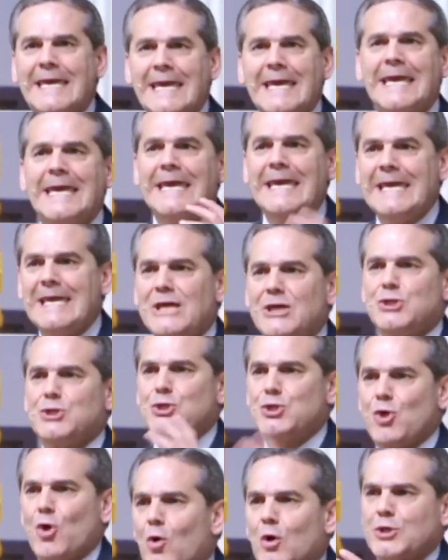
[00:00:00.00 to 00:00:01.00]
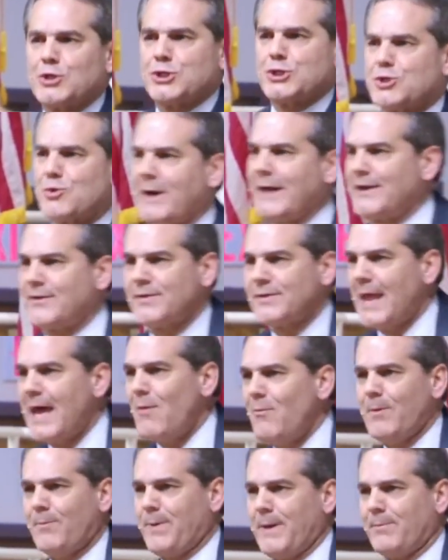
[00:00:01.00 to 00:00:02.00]
He is your
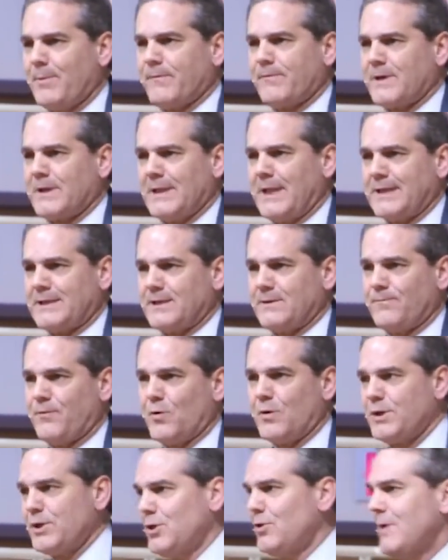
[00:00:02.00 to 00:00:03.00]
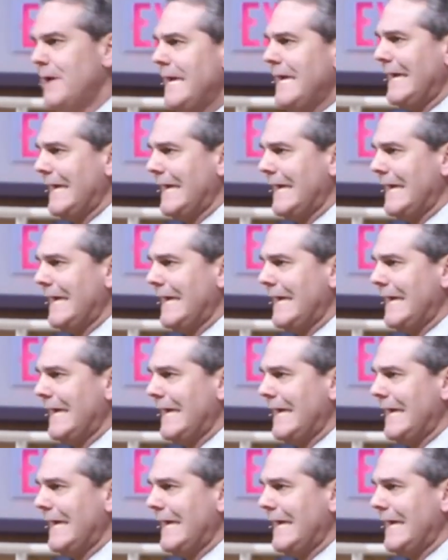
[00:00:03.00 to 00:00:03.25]
strength, not what people have collected for